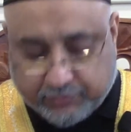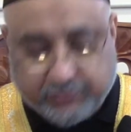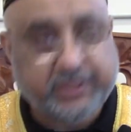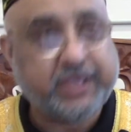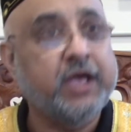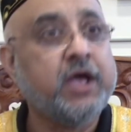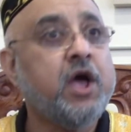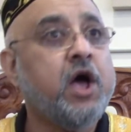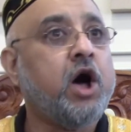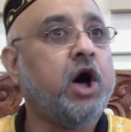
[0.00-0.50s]
to
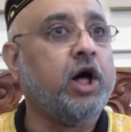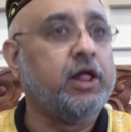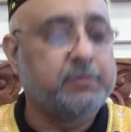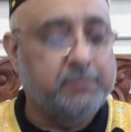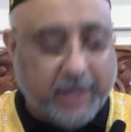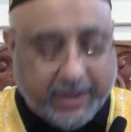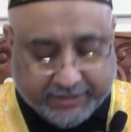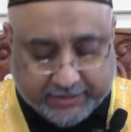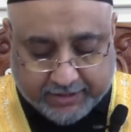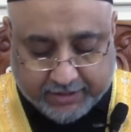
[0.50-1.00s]
the
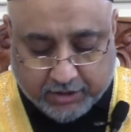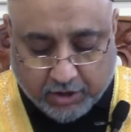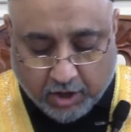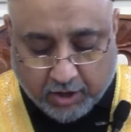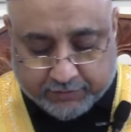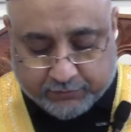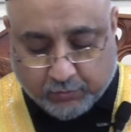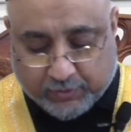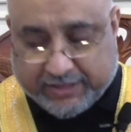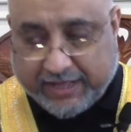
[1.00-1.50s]
Almighty
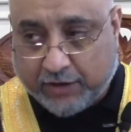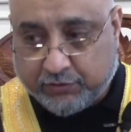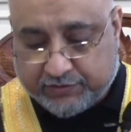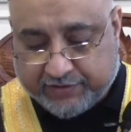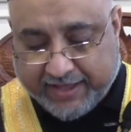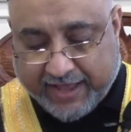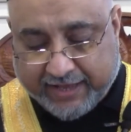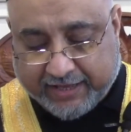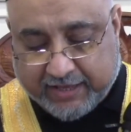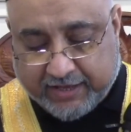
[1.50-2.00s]
God without
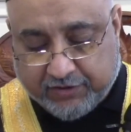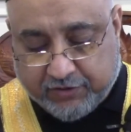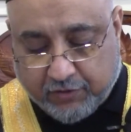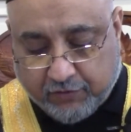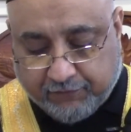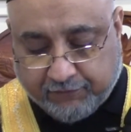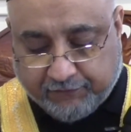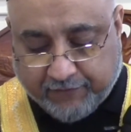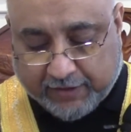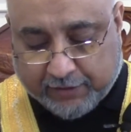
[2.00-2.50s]
thanking
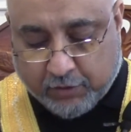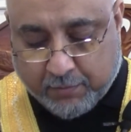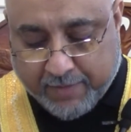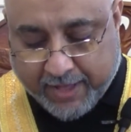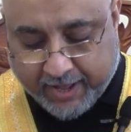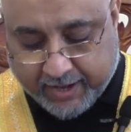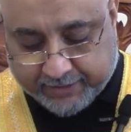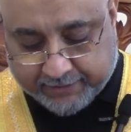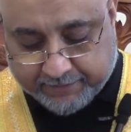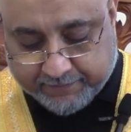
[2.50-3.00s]
your fellow
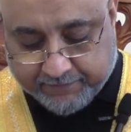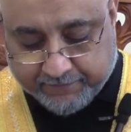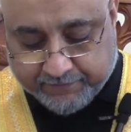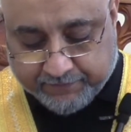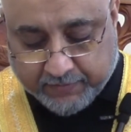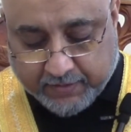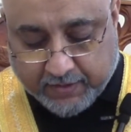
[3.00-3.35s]
man.